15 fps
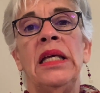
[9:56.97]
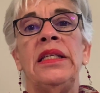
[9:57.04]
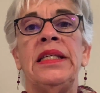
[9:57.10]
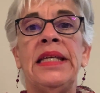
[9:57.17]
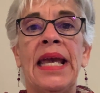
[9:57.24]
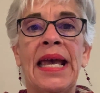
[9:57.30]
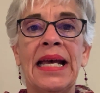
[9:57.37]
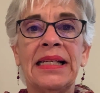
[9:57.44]

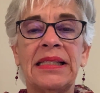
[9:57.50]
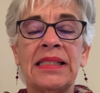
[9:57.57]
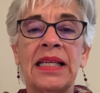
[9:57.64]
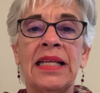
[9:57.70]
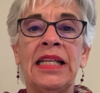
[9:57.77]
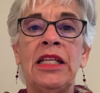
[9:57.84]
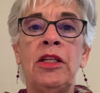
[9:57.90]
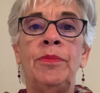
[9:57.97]
Yes,
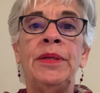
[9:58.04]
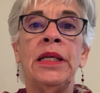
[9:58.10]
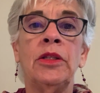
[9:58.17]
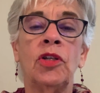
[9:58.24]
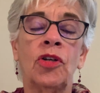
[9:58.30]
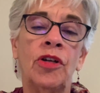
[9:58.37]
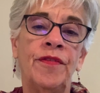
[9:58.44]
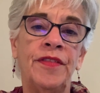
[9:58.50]
I need to be
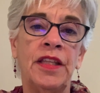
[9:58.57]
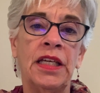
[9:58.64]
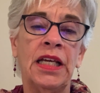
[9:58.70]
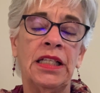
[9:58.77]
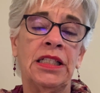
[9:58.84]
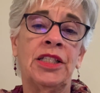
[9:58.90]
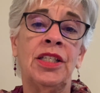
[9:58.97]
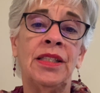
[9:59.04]
alert of
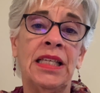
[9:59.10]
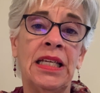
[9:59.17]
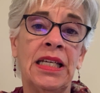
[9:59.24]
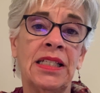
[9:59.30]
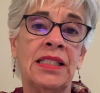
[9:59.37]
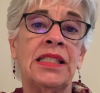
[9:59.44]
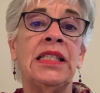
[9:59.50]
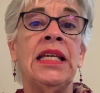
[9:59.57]
the, to
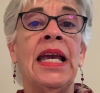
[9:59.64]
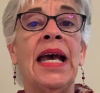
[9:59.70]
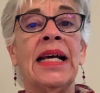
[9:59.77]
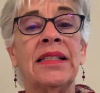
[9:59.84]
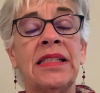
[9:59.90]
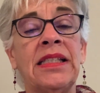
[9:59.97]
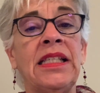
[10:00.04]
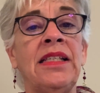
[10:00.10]
this.
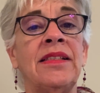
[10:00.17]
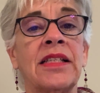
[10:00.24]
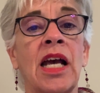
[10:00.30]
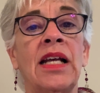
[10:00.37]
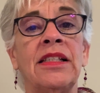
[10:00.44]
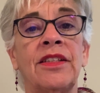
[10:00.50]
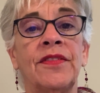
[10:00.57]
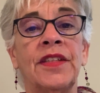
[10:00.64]
Yes, these
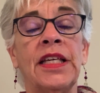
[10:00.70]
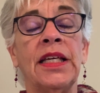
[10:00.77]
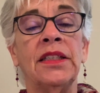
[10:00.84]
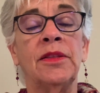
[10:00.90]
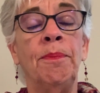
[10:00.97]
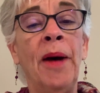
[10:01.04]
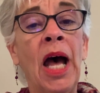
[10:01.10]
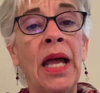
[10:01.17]
kinds of
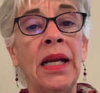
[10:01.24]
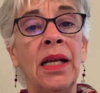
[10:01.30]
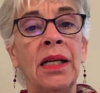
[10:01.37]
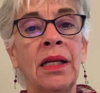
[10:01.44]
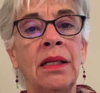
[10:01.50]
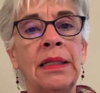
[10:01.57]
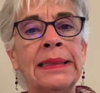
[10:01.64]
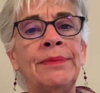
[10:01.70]
things. But
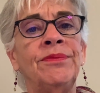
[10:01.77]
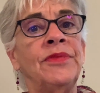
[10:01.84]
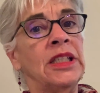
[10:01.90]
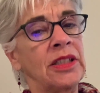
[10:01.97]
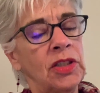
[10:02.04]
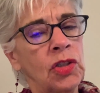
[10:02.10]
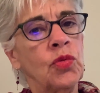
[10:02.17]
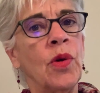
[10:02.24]

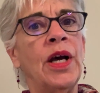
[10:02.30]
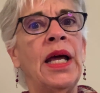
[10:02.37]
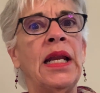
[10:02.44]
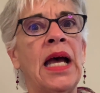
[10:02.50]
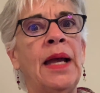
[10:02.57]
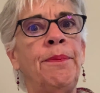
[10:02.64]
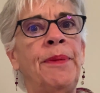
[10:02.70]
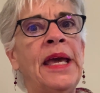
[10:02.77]
this is what
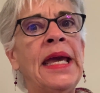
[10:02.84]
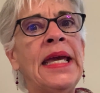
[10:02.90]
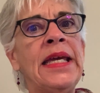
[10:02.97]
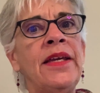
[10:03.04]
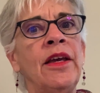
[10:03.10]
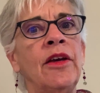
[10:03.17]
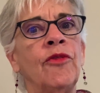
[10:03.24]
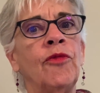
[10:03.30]
I pay